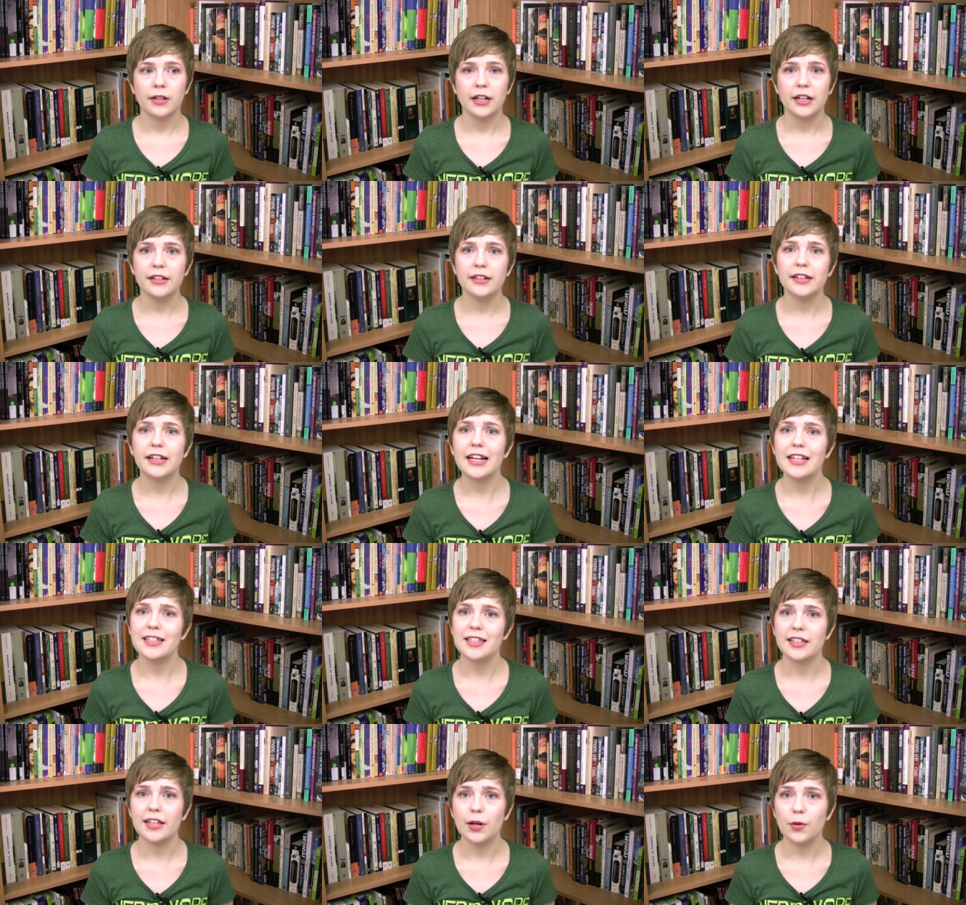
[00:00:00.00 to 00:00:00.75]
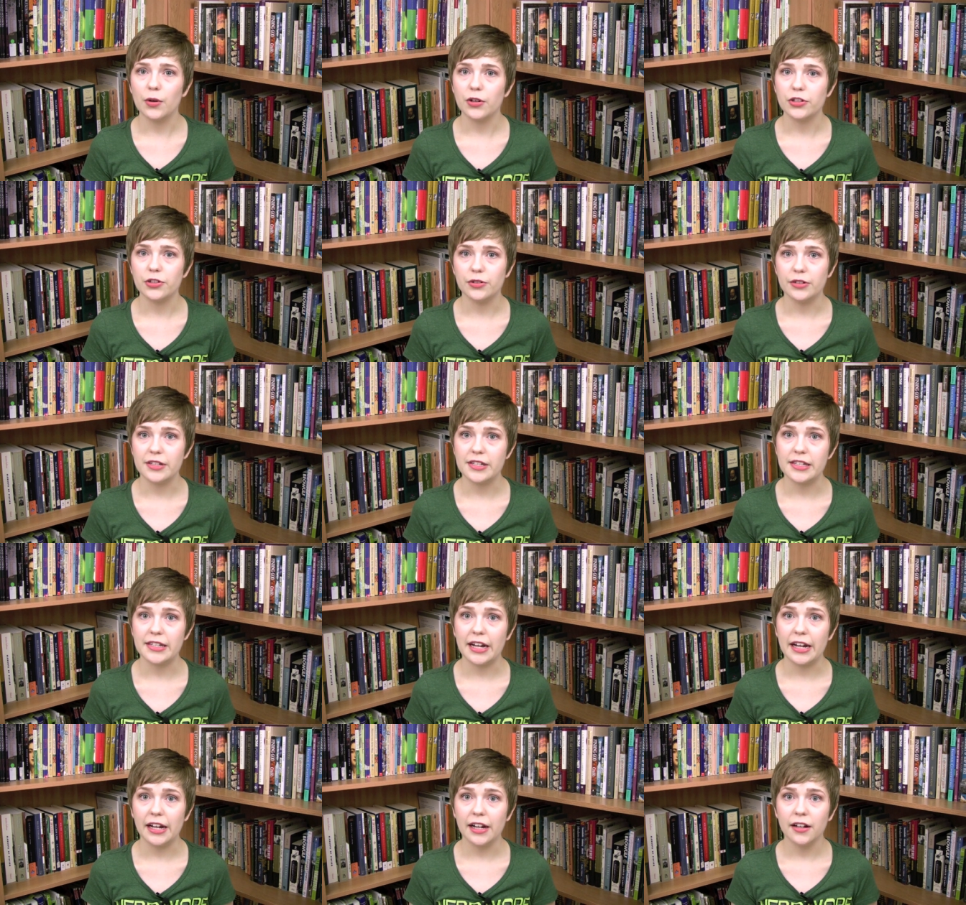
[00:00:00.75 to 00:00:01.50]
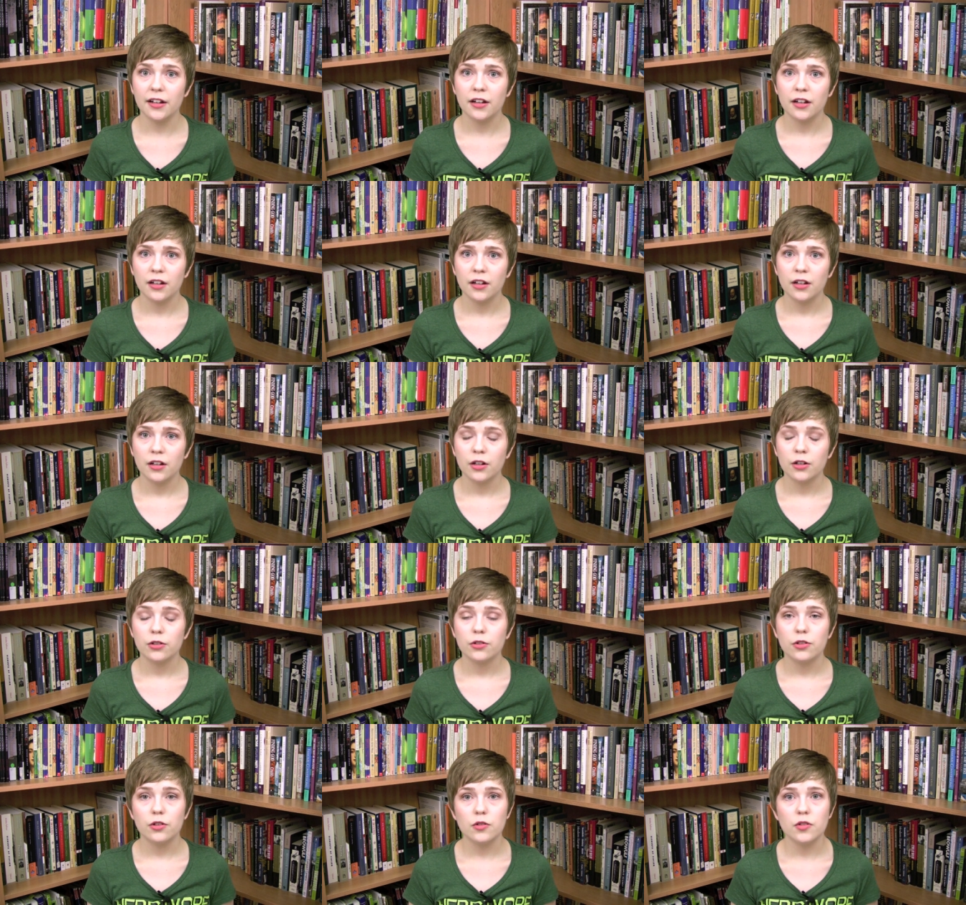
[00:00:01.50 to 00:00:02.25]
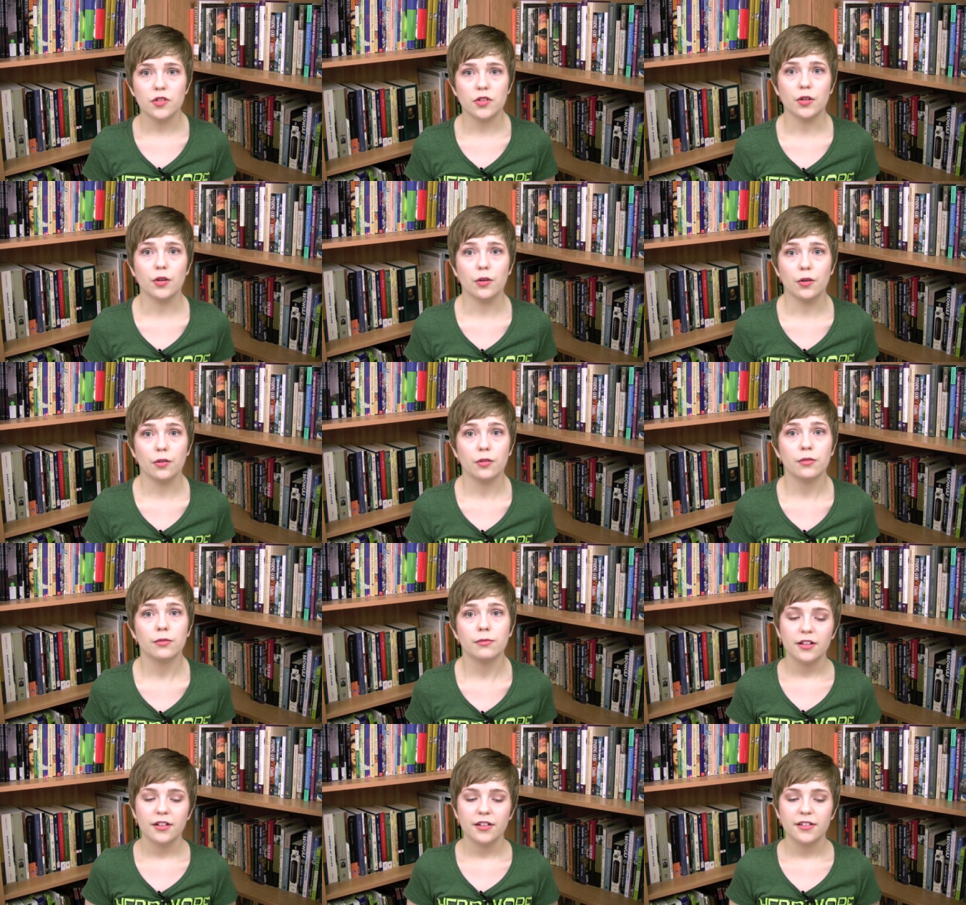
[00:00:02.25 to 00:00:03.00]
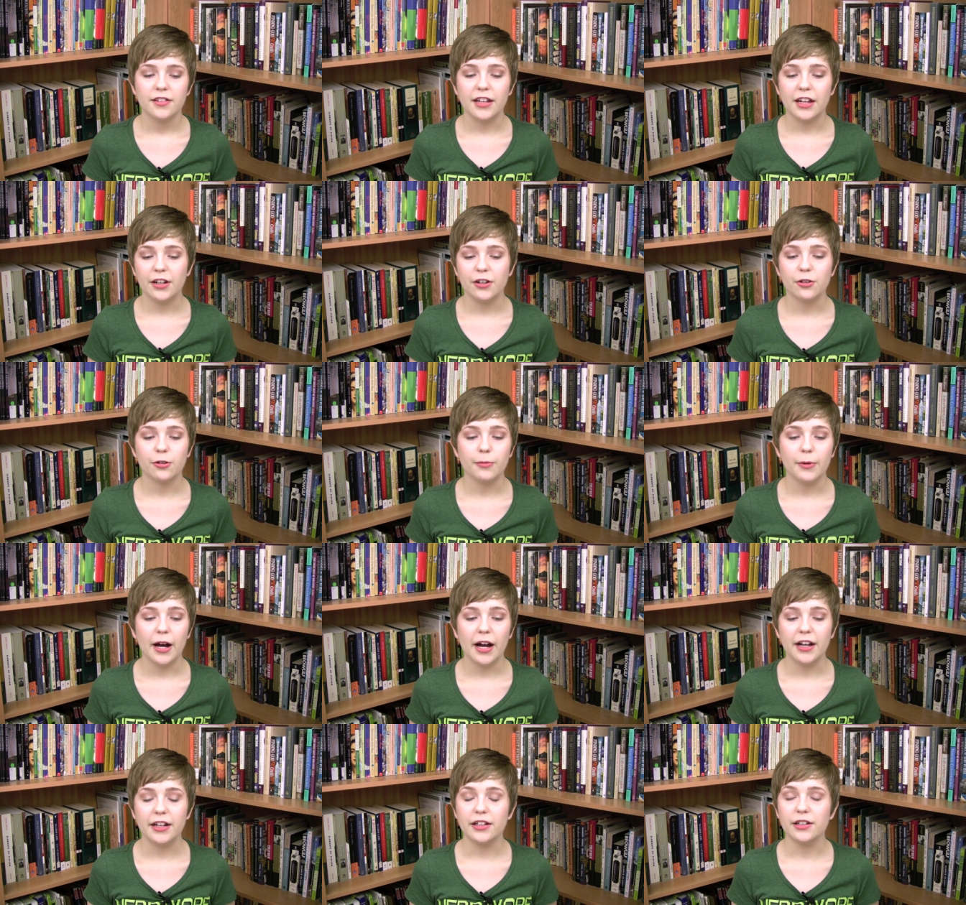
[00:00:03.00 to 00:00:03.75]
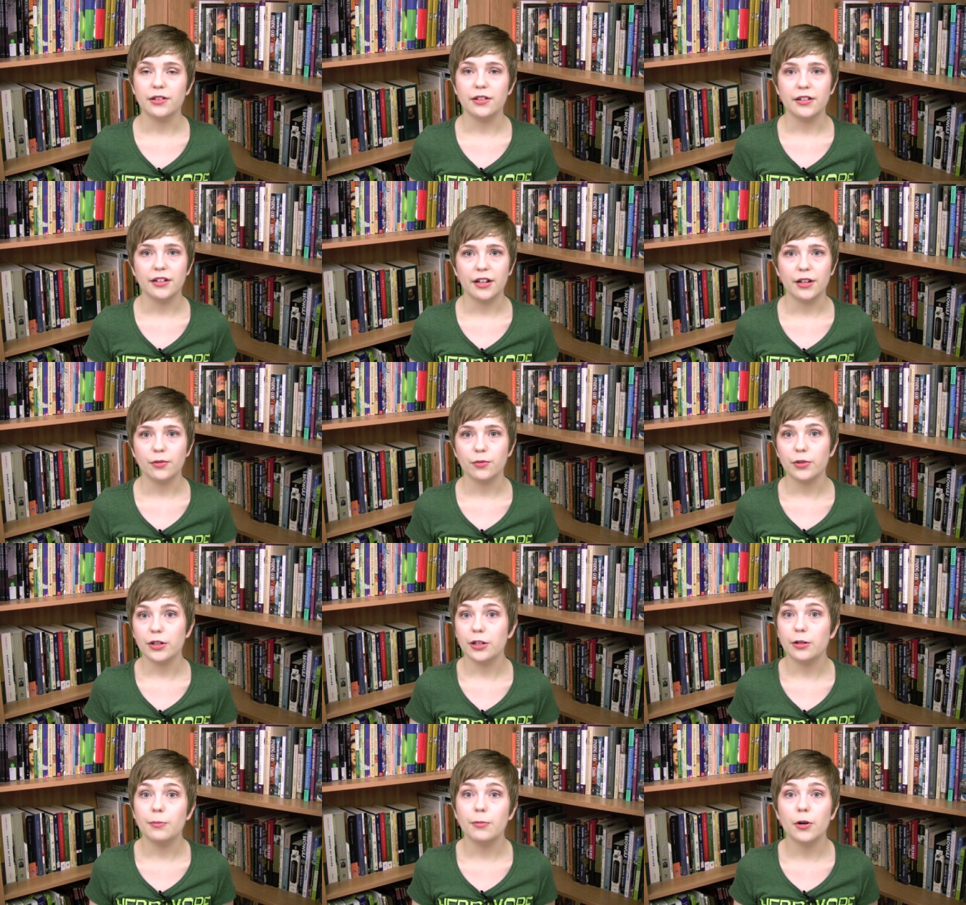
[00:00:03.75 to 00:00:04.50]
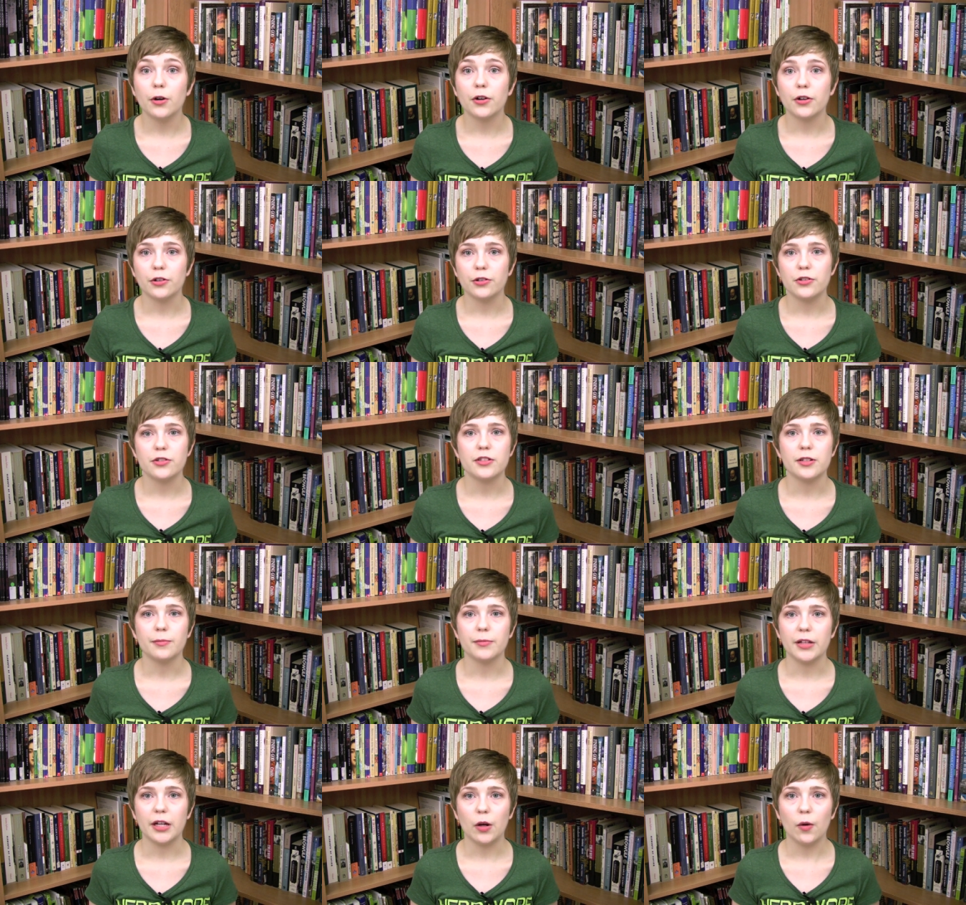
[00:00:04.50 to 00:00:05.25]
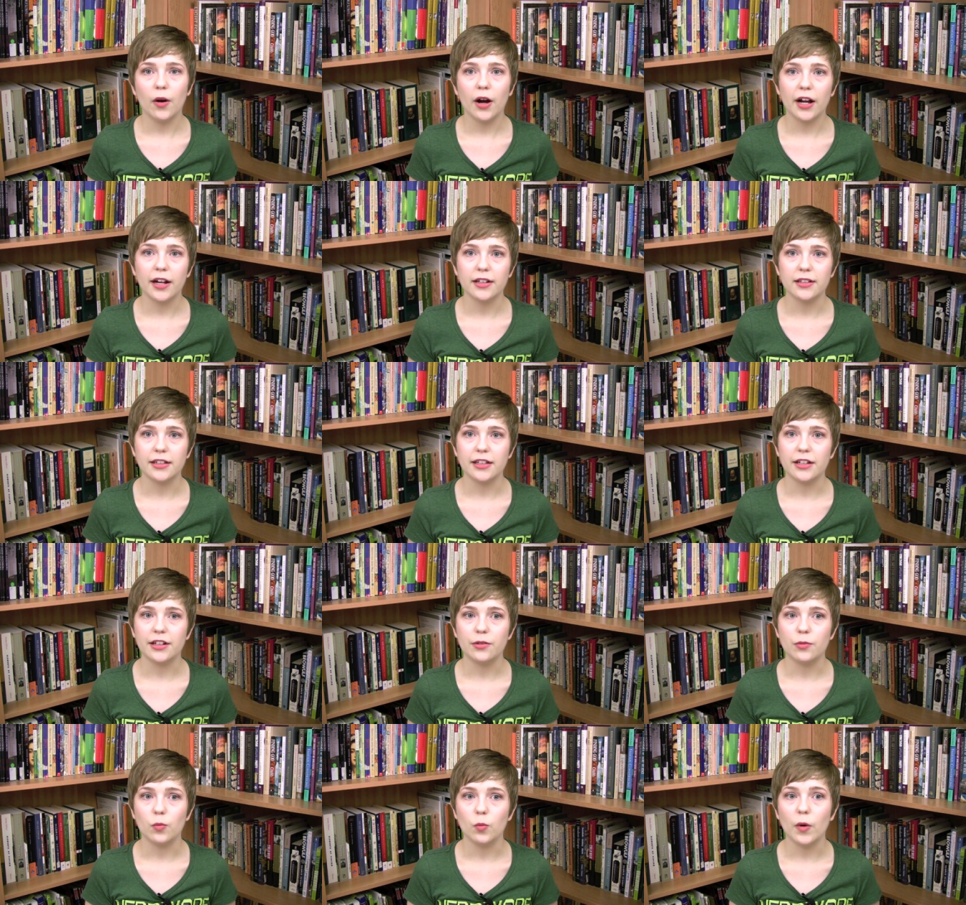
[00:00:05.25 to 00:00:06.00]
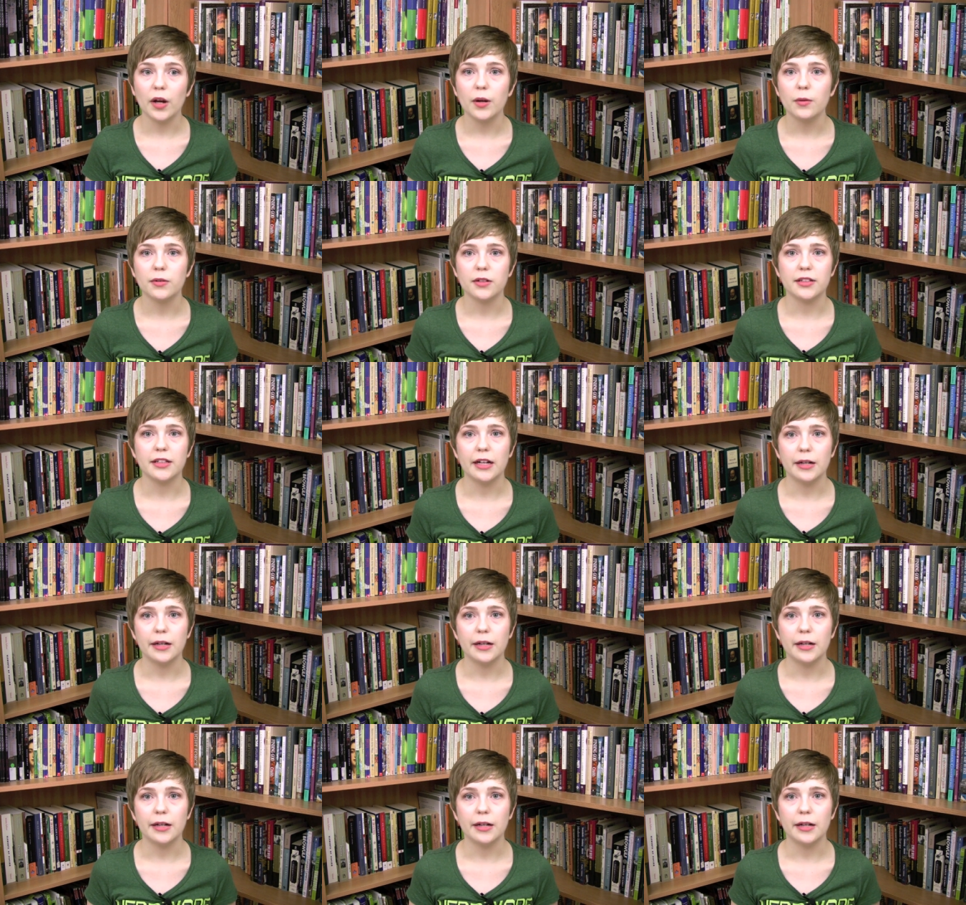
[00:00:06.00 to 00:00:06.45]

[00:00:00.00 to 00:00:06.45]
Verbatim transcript: indicates that they want you to stay, do so your buy-in and read a book or do something quietly and weigh with